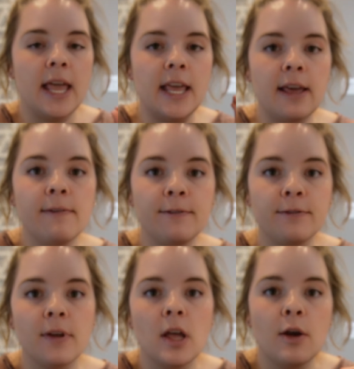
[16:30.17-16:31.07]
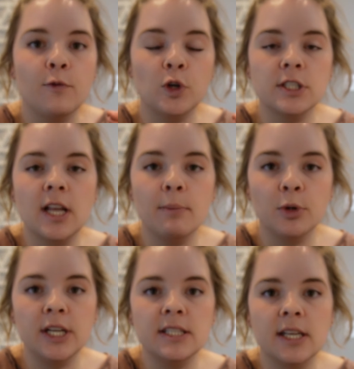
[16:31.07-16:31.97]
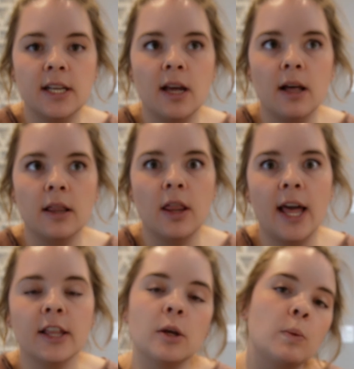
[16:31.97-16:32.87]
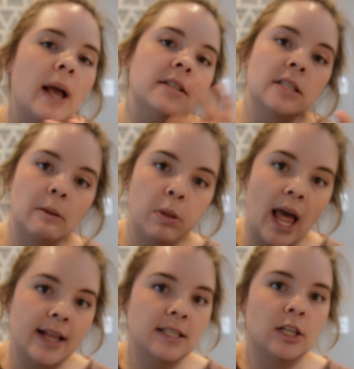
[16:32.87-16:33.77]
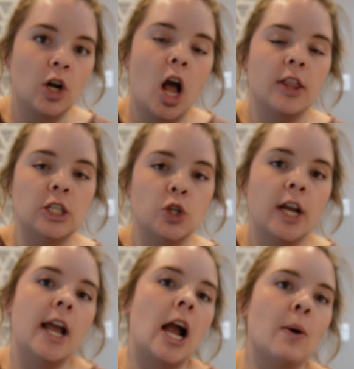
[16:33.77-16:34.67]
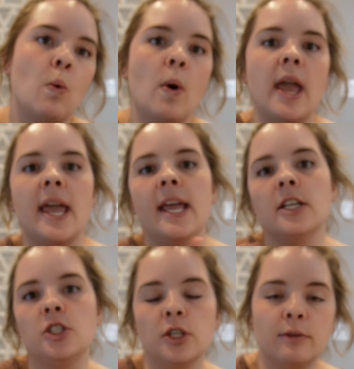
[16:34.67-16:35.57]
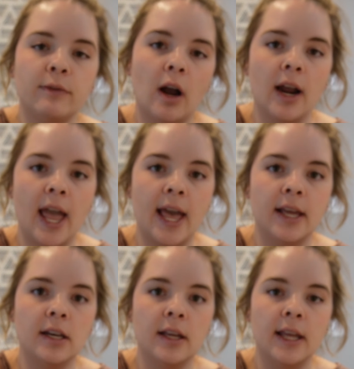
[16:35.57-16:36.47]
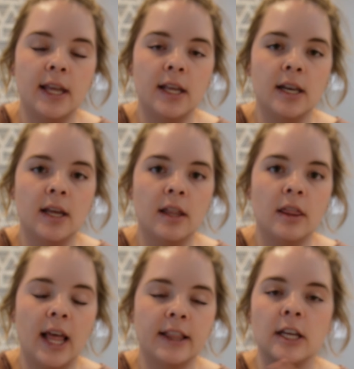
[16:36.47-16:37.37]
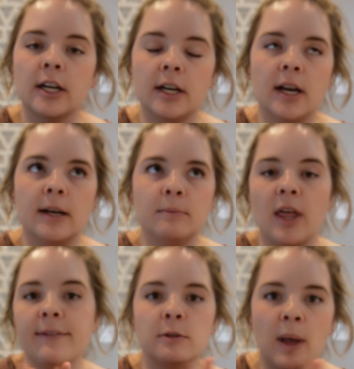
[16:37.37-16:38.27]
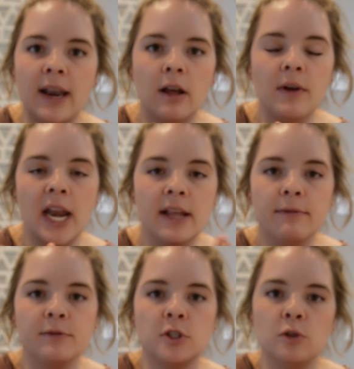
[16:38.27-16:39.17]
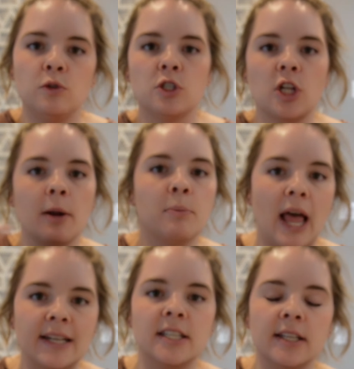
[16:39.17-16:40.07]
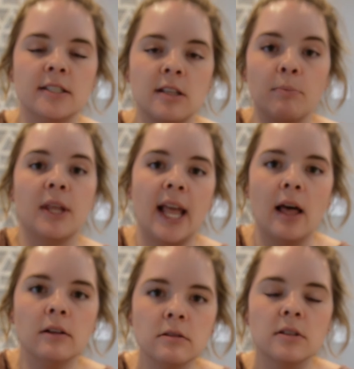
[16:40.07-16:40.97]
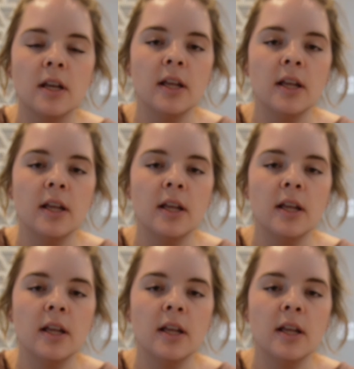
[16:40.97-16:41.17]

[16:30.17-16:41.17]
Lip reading: If for some reason, like the rest of the plants that are on the tray are way too far ahead in like their lifespan already to start planting something else,